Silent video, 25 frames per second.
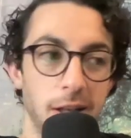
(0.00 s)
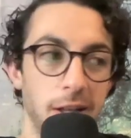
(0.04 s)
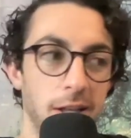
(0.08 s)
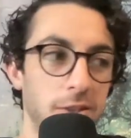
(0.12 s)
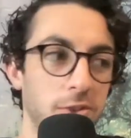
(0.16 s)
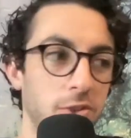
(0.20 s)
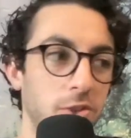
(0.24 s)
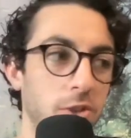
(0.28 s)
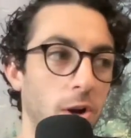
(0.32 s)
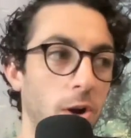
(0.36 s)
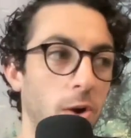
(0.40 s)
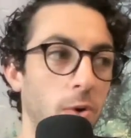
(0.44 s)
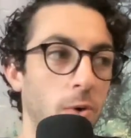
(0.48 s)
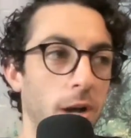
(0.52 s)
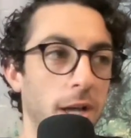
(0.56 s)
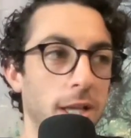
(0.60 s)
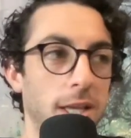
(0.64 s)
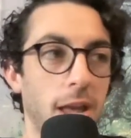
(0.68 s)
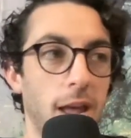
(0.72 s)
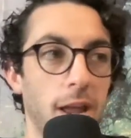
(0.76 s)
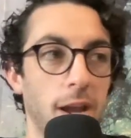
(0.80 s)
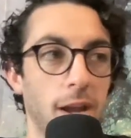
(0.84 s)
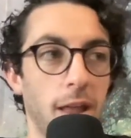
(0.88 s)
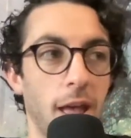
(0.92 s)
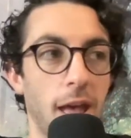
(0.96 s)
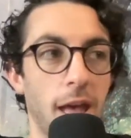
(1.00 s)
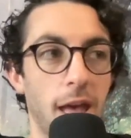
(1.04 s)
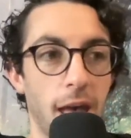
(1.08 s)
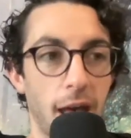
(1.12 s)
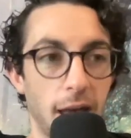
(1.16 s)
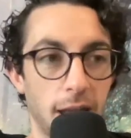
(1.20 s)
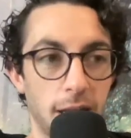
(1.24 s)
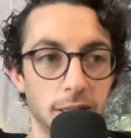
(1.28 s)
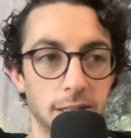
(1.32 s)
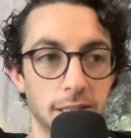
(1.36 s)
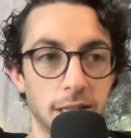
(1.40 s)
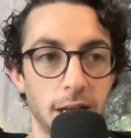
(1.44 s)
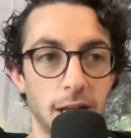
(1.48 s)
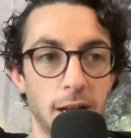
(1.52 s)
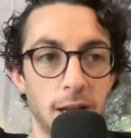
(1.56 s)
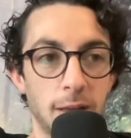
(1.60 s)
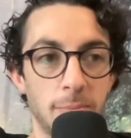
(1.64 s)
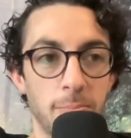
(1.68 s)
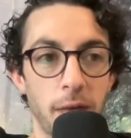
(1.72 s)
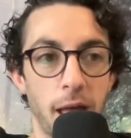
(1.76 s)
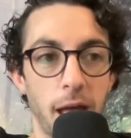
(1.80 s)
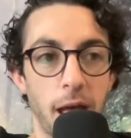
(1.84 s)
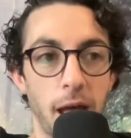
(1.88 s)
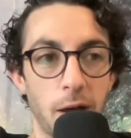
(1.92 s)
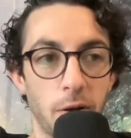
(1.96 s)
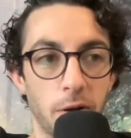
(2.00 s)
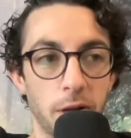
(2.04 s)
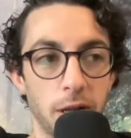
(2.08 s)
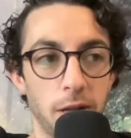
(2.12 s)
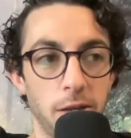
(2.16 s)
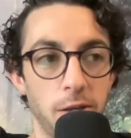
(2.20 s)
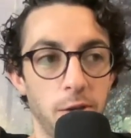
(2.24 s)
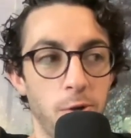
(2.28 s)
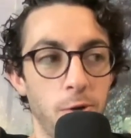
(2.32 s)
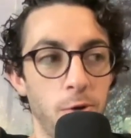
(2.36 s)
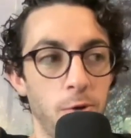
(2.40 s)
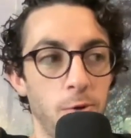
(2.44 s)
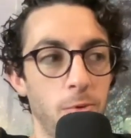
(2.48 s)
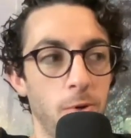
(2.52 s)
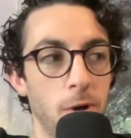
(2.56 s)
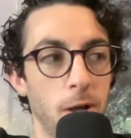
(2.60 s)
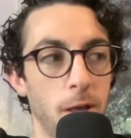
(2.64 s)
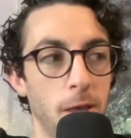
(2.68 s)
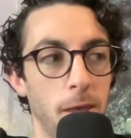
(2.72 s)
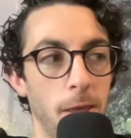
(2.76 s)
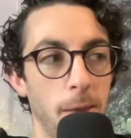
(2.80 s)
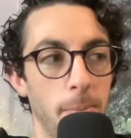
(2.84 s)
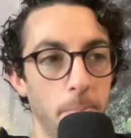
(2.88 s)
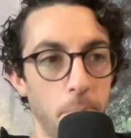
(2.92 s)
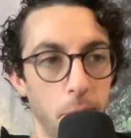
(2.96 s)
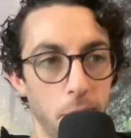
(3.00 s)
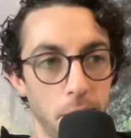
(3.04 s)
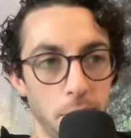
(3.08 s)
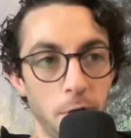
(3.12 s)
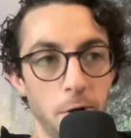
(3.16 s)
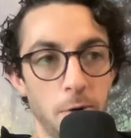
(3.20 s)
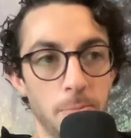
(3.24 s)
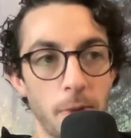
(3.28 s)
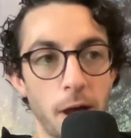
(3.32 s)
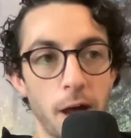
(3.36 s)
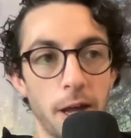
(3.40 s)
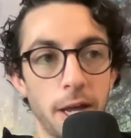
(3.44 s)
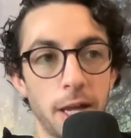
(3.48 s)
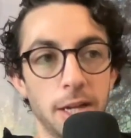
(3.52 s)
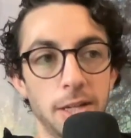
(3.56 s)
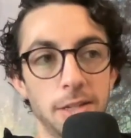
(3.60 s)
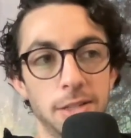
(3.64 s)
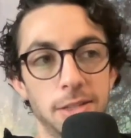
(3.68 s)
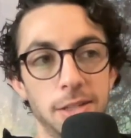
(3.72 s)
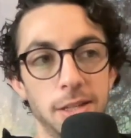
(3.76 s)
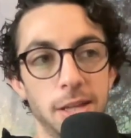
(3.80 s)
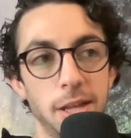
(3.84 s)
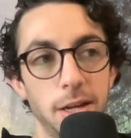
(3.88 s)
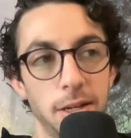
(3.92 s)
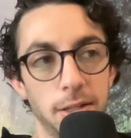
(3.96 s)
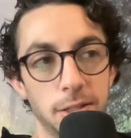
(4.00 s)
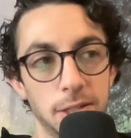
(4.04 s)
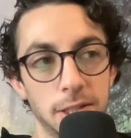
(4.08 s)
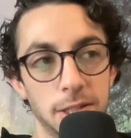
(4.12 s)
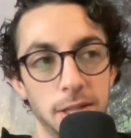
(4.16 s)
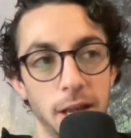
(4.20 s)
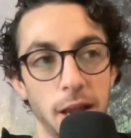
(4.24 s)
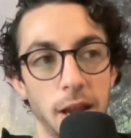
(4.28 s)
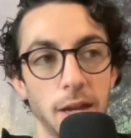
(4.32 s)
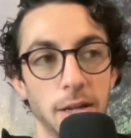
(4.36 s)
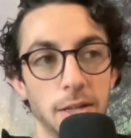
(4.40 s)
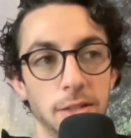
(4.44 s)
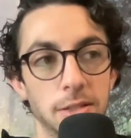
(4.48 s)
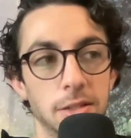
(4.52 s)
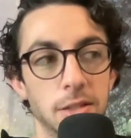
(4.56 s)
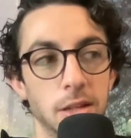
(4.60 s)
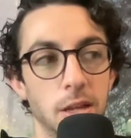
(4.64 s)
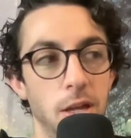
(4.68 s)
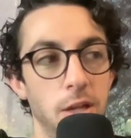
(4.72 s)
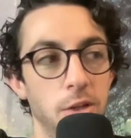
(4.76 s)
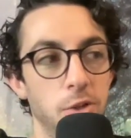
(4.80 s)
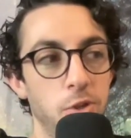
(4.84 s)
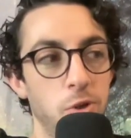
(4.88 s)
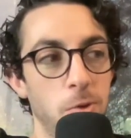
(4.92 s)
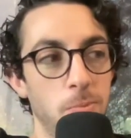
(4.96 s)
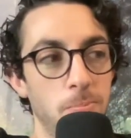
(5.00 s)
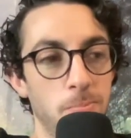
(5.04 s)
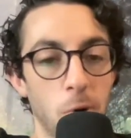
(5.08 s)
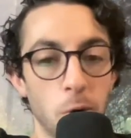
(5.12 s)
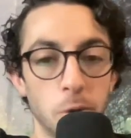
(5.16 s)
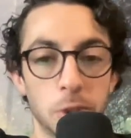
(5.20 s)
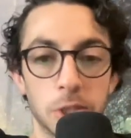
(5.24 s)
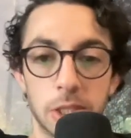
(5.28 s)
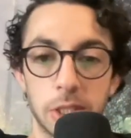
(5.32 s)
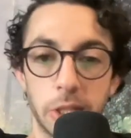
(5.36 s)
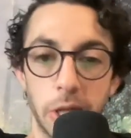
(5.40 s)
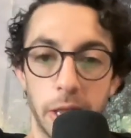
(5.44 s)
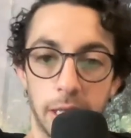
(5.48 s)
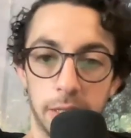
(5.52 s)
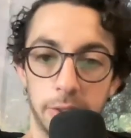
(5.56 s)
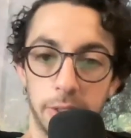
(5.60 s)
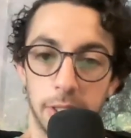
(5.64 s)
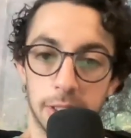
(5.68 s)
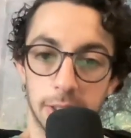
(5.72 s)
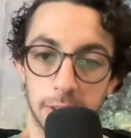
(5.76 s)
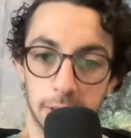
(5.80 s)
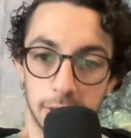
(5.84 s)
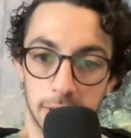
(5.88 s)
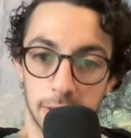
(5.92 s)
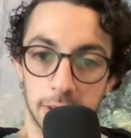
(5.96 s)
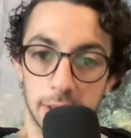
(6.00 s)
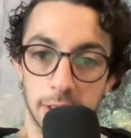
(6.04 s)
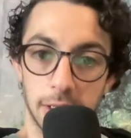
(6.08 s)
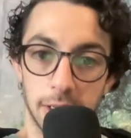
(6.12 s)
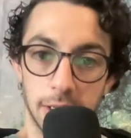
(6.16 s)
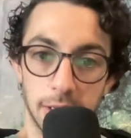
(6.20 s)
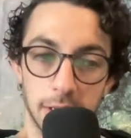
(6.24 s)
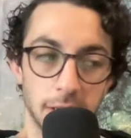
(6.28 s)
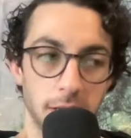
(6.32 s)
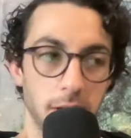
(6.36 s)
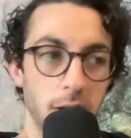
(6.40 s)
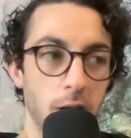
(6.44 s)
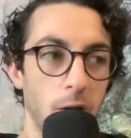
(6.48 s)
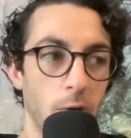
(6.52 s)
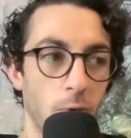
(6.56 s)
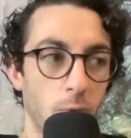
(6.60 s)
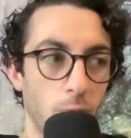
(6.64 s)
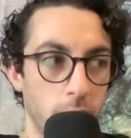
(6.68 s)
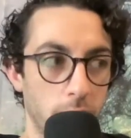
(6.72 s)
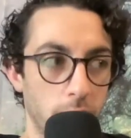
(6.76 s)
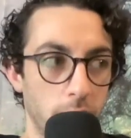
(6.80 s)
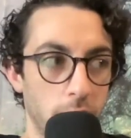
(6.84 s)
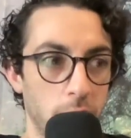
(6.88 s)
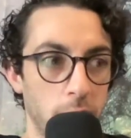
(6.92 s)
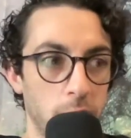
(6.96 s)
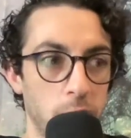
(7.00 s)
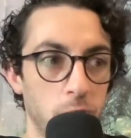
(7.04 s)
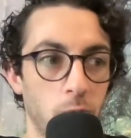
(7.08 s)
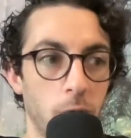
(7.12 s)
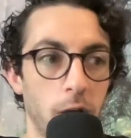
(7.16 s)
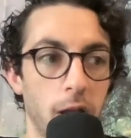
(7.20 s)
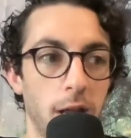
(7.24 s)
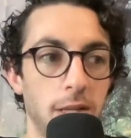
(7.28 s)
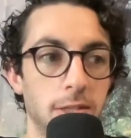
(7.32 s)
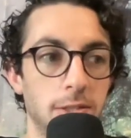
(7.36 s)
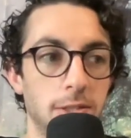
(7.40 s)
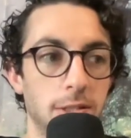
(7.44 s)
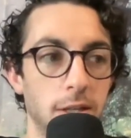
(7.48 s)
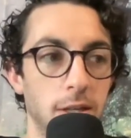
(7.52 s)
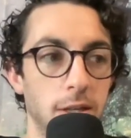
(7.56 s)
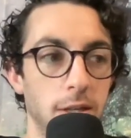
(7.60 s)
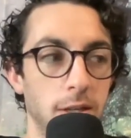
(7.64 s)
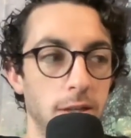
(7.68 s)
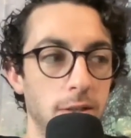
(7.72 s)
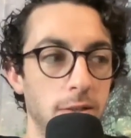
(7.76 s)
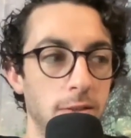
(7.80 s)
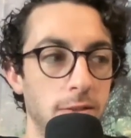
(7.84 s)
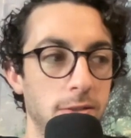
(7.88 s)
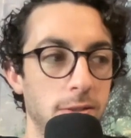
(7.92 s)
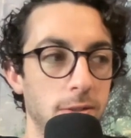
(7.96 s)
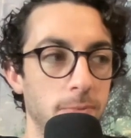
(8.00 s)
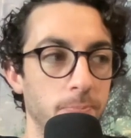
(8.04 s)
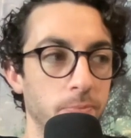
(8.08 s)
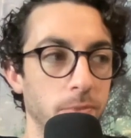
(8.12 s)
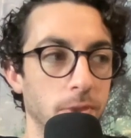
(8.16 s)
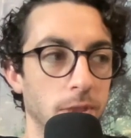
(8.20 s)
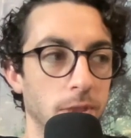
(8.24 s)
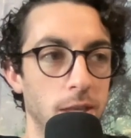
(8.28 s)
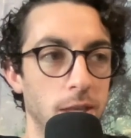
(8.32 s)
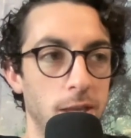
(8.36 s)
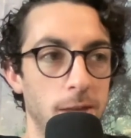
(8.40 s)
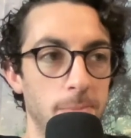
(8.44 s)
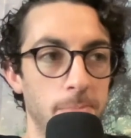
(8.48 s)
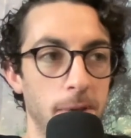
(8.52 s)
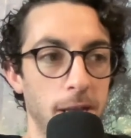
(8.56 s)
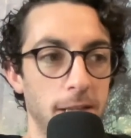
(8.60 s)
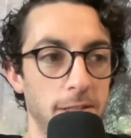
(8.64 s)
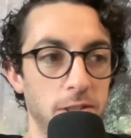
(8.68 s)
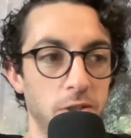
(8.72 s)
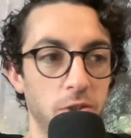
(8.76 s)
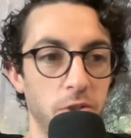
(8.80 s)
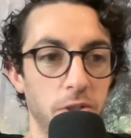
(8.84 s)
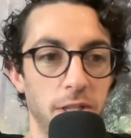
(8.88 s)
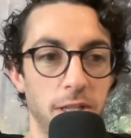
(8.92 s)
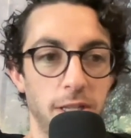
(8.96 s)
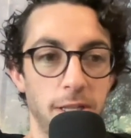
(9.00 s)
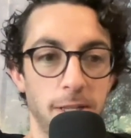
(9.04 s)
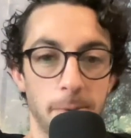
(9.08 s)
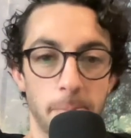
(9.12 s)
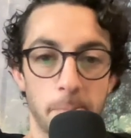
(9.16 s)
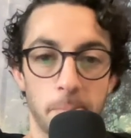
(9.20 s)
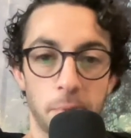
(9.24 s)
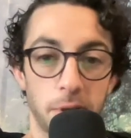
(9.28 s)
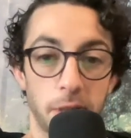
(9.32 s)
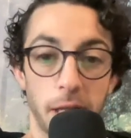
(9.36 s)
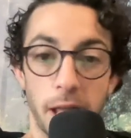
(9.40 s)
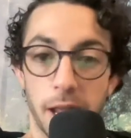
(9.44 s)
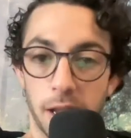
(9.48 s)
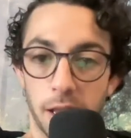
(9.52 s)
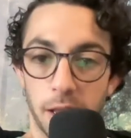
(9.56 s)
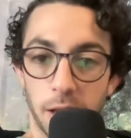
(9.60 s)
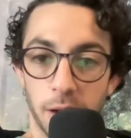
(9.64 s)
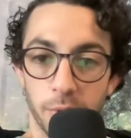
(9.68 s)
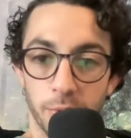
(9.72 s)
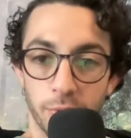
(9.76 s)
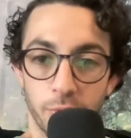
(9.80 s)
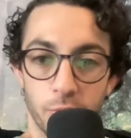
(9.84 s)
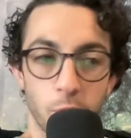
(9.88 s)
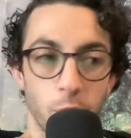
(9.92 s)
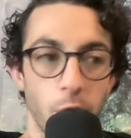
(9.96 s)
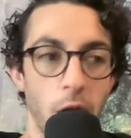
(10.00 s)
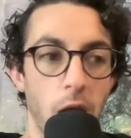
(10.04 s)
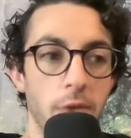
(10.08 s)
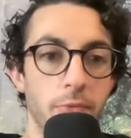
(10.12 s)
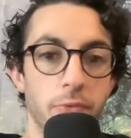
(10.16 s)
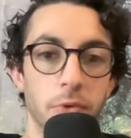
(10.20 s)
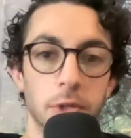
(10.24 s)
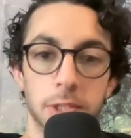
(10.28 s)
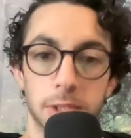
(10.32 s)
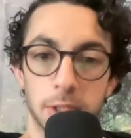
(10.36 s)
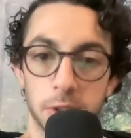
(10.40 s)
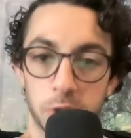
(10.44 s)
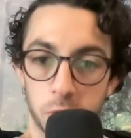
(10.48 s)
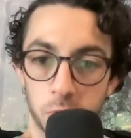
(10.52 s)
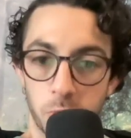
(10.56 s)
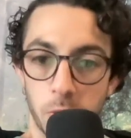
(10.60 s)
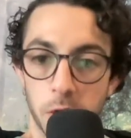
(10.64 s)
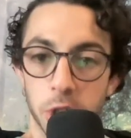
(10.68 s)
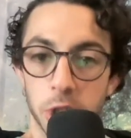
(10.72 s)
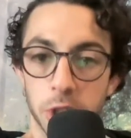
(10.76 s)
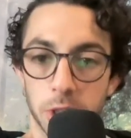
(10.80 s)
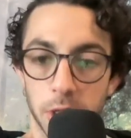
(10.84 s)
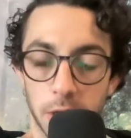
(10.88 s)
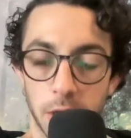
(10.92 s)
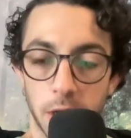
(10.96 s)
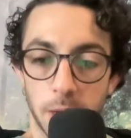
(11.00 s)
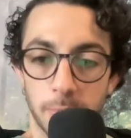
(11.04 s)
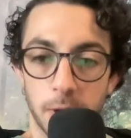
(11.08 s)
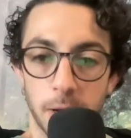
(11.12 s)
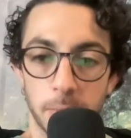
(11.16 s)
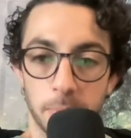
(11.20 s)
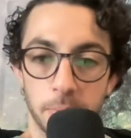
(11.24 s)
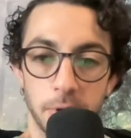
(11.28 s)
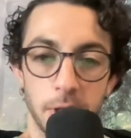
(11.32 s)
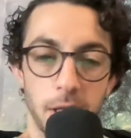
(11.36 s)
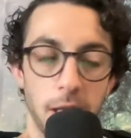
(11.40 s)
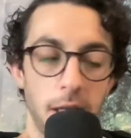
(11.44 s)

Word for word: So, again, ahead of time, how can you put your mind in a state to most likely succeed? One of those ways is basically planning for every situation to come up.